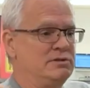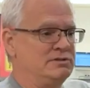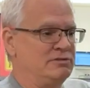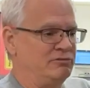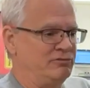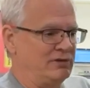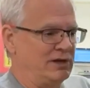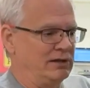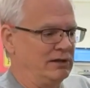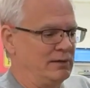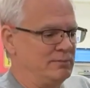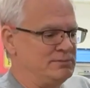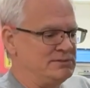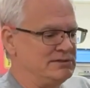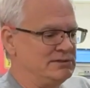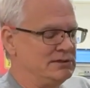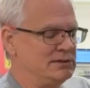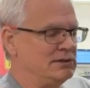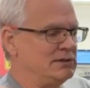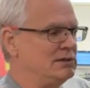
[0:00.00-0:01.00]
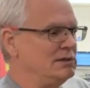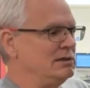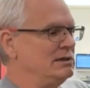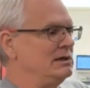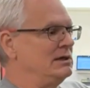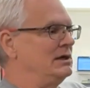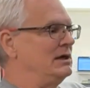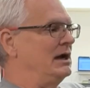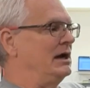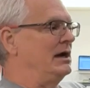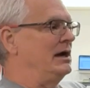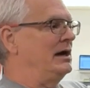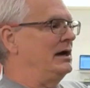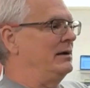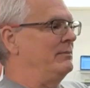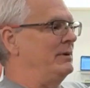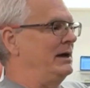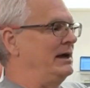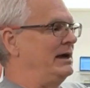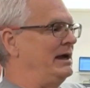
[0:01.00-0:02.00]
developed,
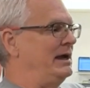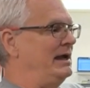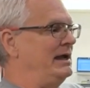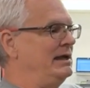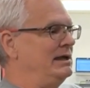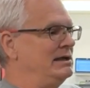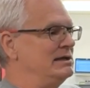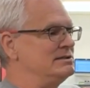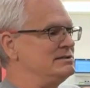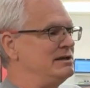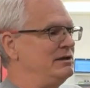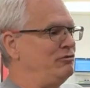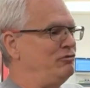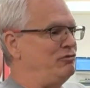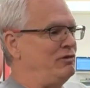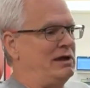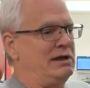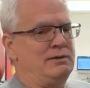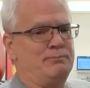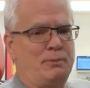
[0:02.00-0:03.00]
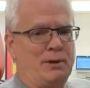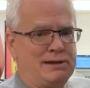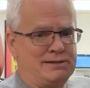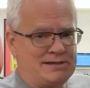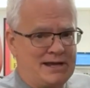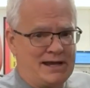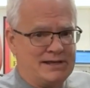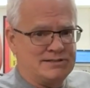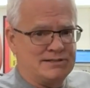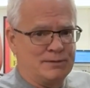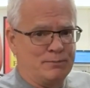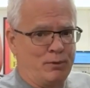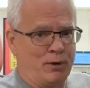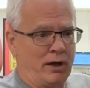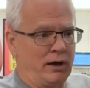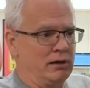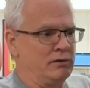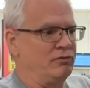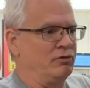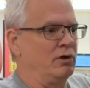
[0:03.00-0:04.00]
it is a fantastic
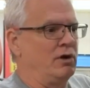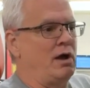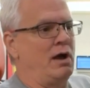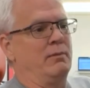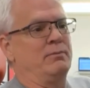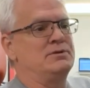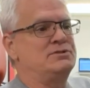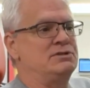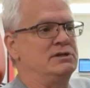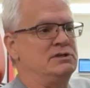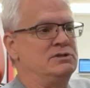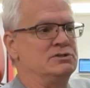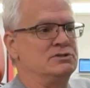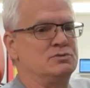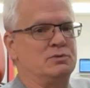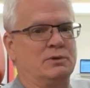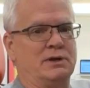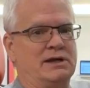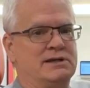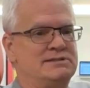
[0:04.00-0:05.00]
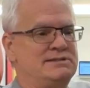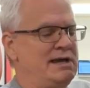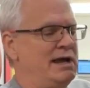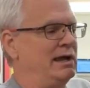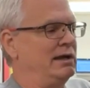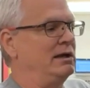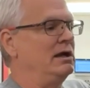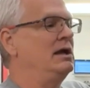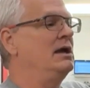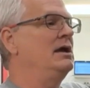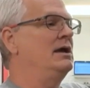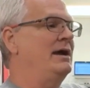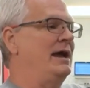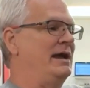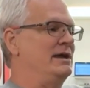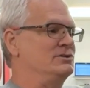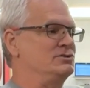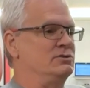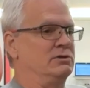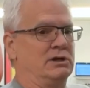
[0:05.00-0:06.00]
product for accomplishing just what I said.
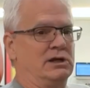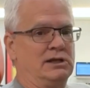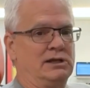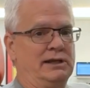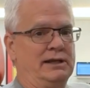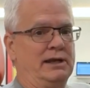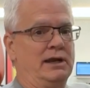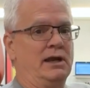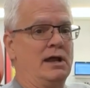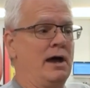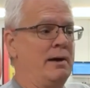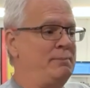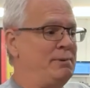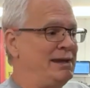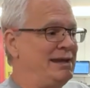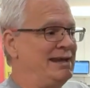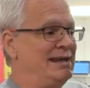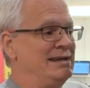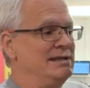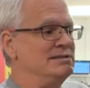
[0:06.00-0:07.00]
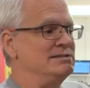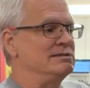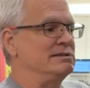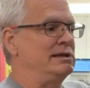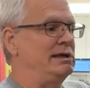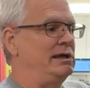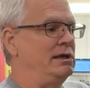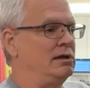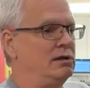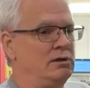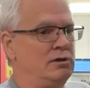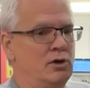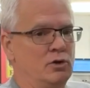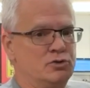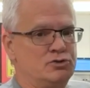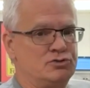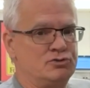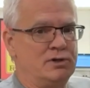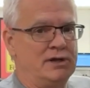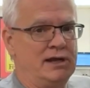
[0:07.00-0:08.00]
It's going to clean it up easily, no
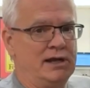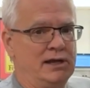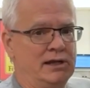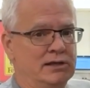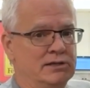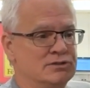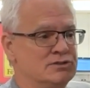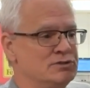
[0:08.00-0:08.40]
streaking and